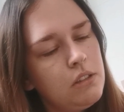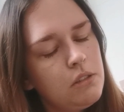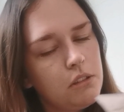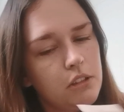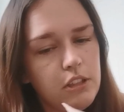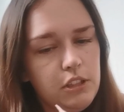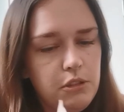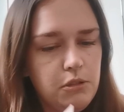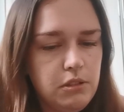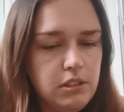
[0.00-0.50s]

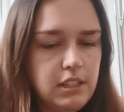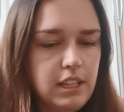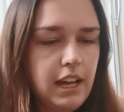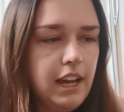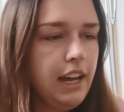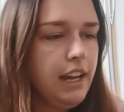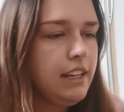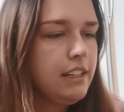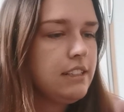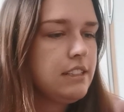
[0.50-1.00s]
So I'm going to use
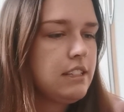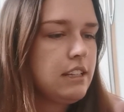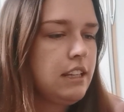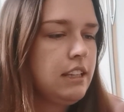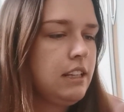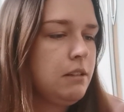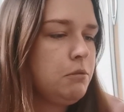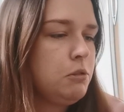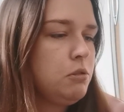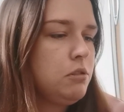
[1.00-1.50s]
that,
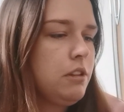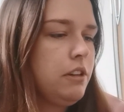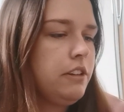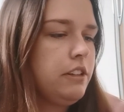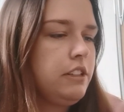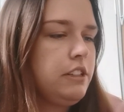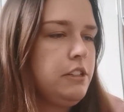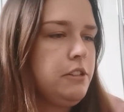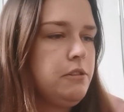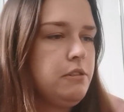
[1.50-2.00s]
and then I'm also
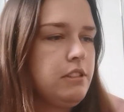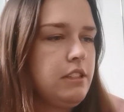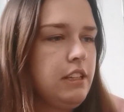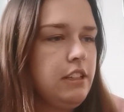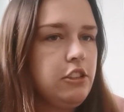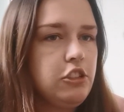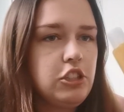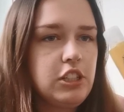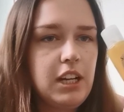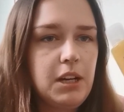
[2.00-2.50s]
going to use
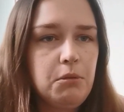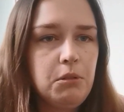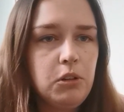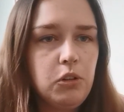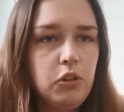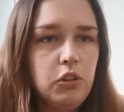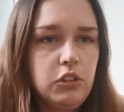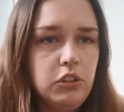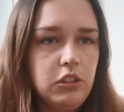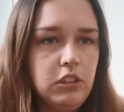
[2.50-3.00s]
this
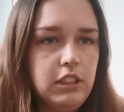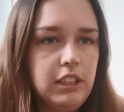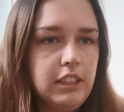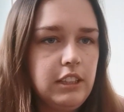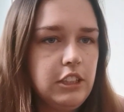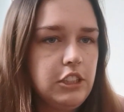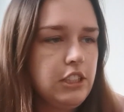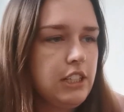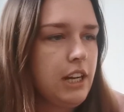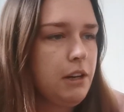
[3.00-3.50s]
shower oil
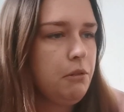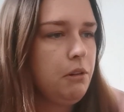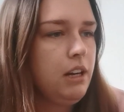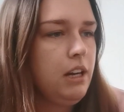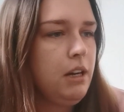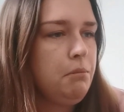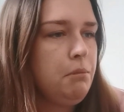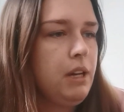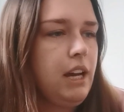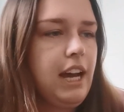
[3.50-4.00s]
in the
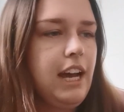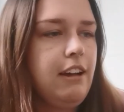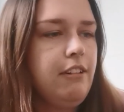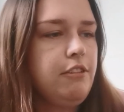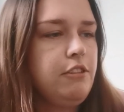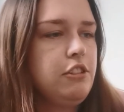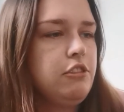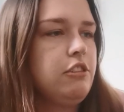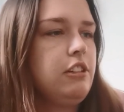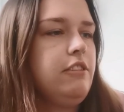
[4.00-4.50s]
shower, but
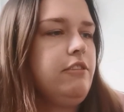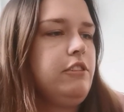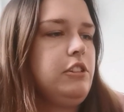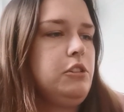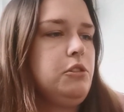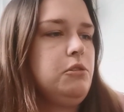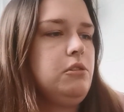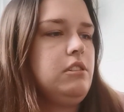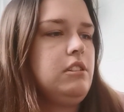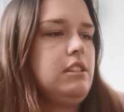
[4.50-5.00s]
after I've
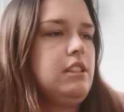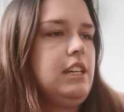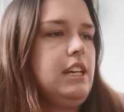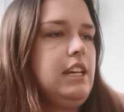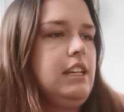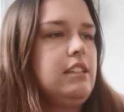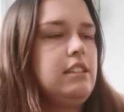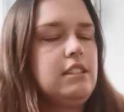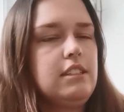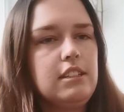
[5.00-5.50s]
used
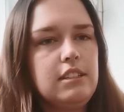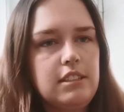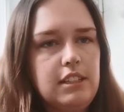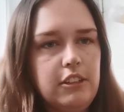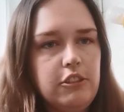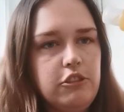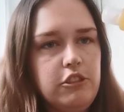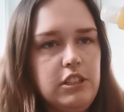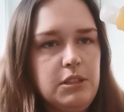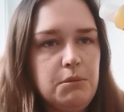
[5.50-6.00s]
this
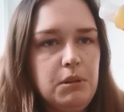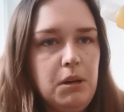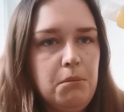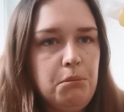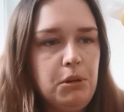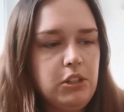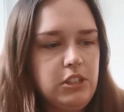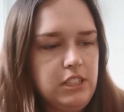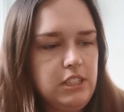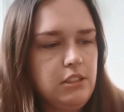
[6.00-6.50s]
Sanctuary Spa
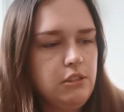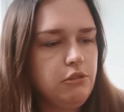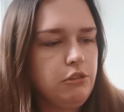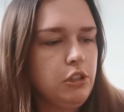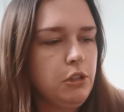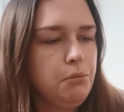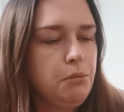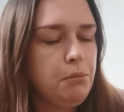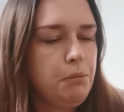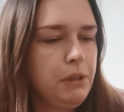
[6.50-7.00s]
body
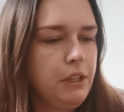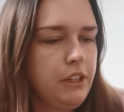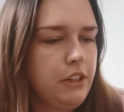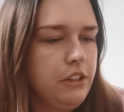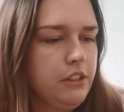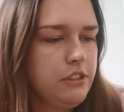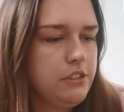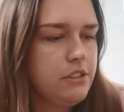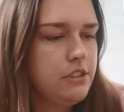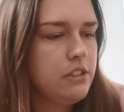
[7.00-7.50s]
scrub,
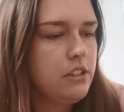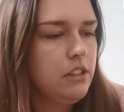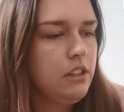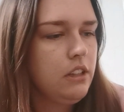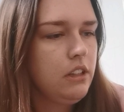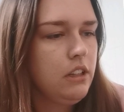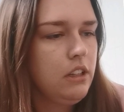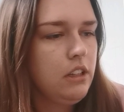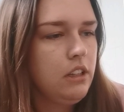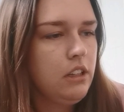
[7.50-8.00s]
because,
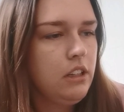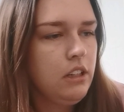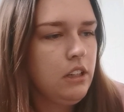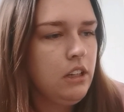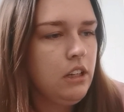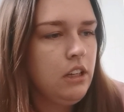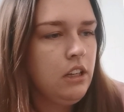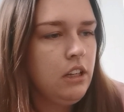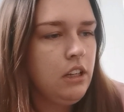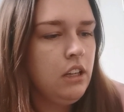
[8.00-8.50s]

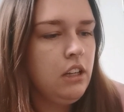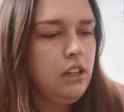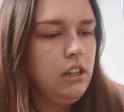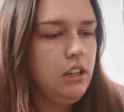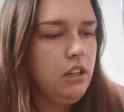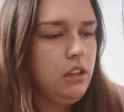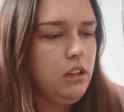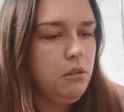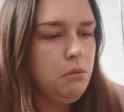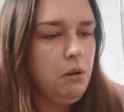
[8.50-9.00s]

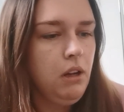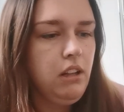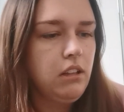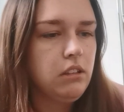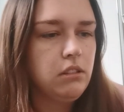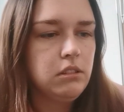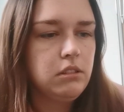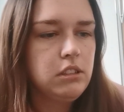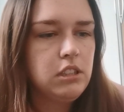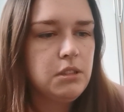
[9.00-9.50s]
well,
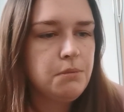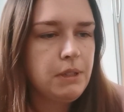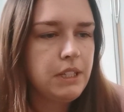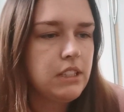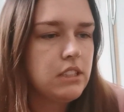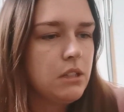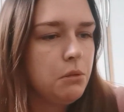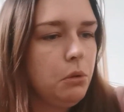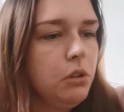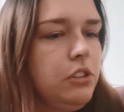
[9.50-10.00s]
just
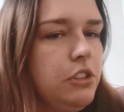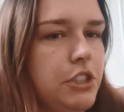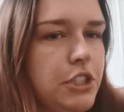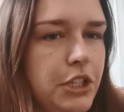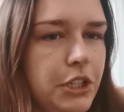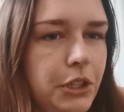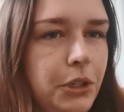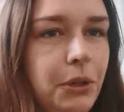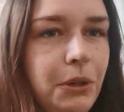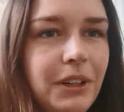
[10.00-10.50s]
because I want
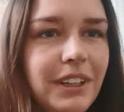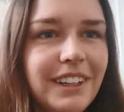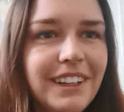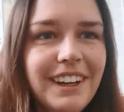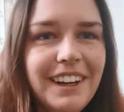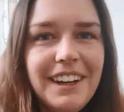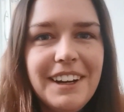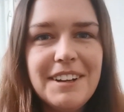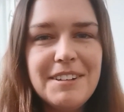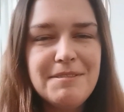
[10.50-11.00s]
to.
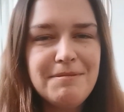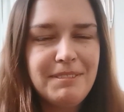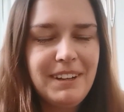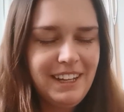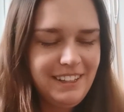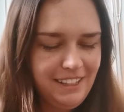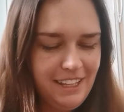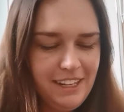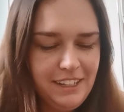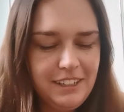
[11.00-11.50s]

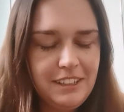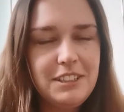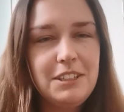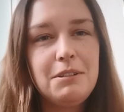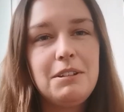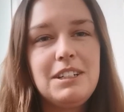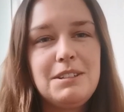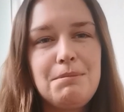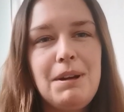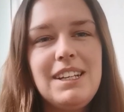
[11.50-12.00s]
And then,
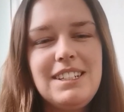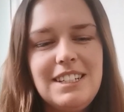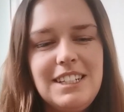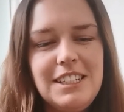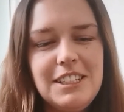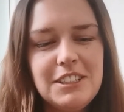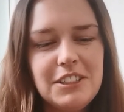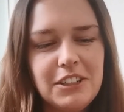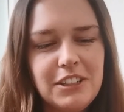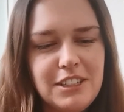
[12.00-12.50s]
so I
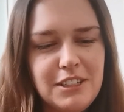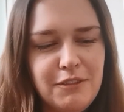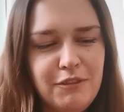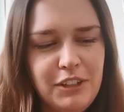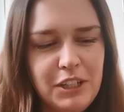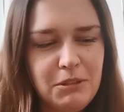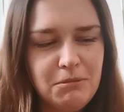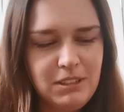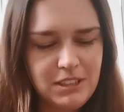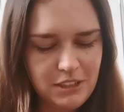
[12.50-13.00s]
basically decided to
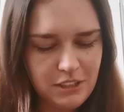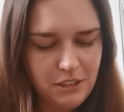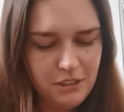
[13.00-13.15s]
film this.